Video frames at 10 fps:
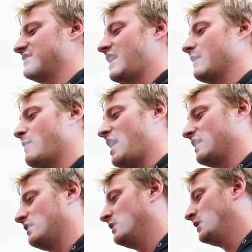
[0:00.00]
stock
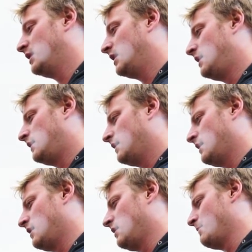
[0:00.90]
body.
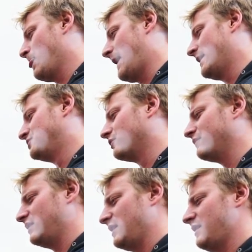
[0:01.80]
I drove
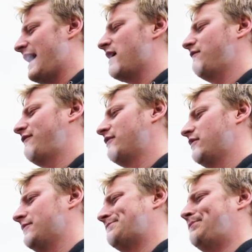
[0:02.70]
it like that
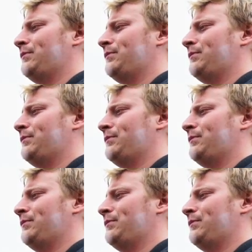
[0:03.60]
for